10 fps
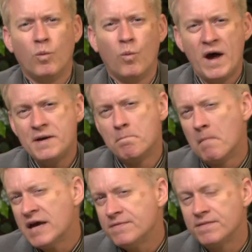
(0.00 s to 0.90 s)
when
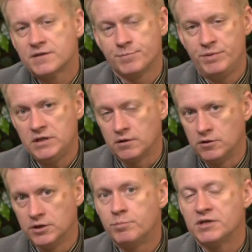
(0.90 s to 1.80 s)
might this be a
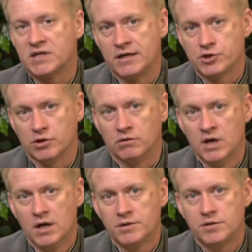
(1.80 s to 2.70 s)
good potential
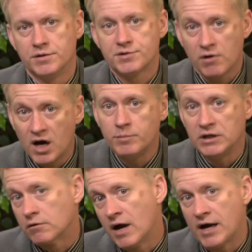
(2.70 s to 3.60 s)
to describe the
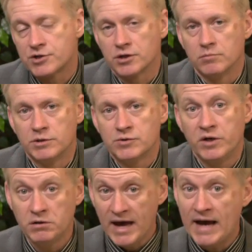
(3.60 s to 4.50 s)
interaction
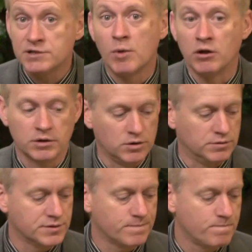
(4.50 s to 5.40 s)
between gas
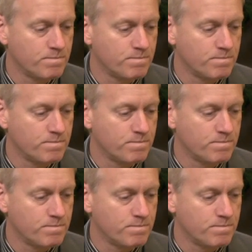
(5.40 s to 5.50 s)
molecules?